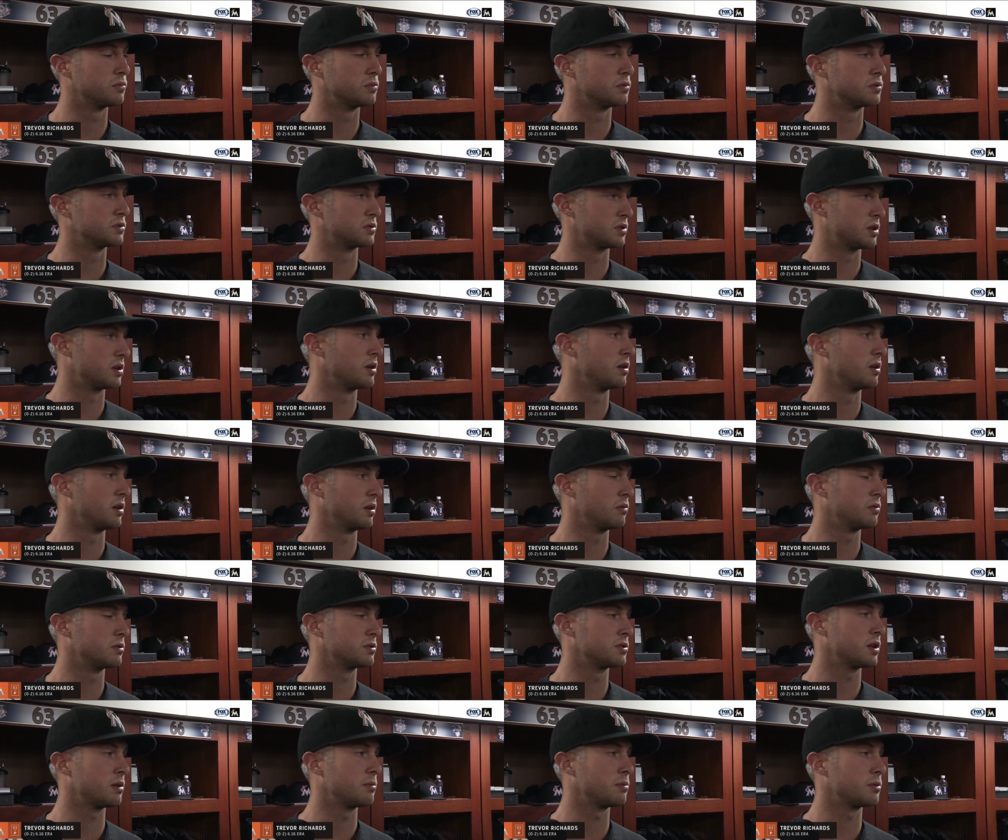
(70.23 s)
was a,
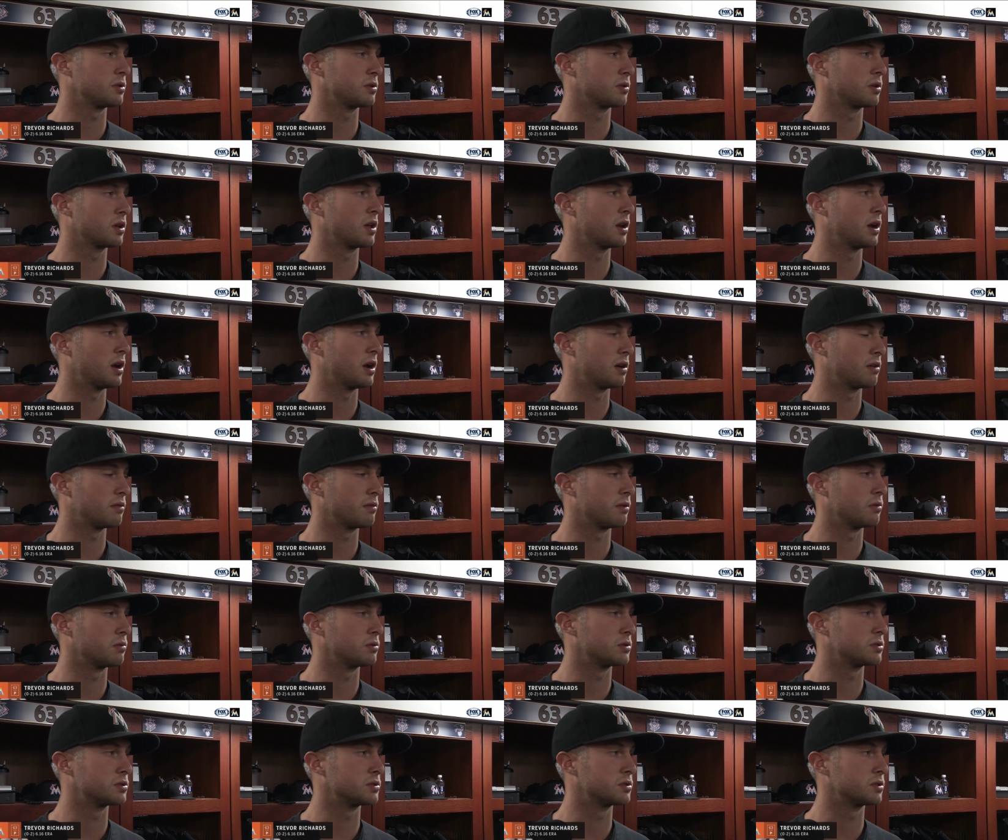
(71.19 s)
was able to get out of it,
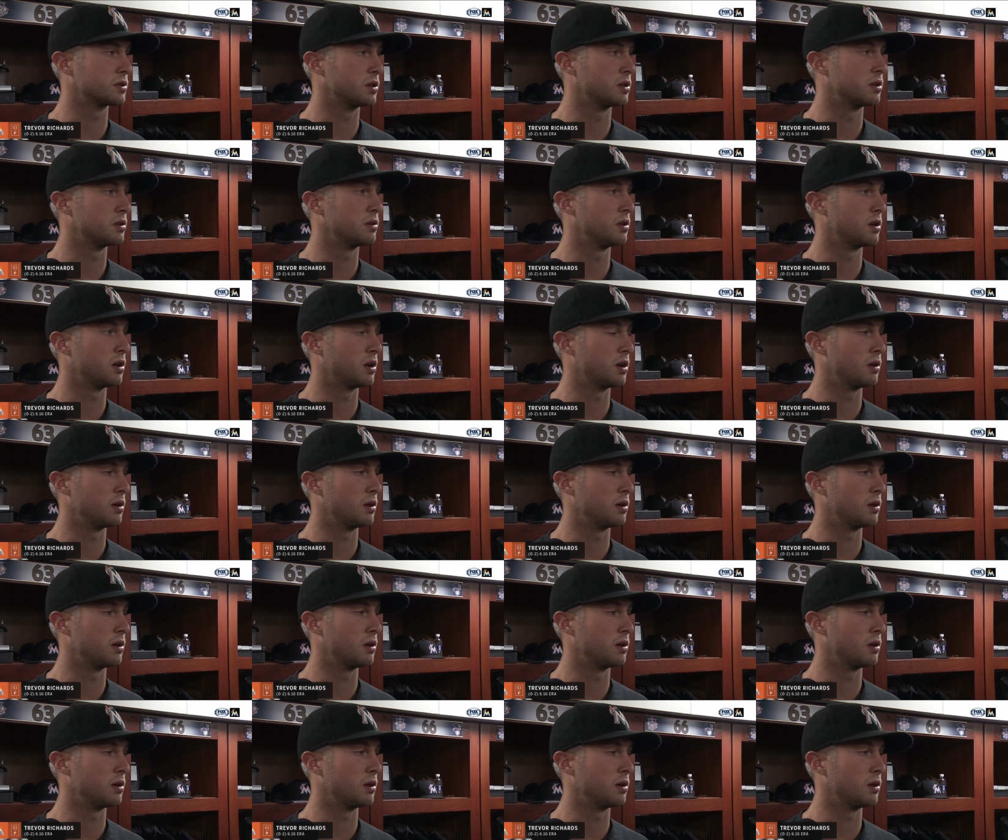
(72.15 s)
which is good.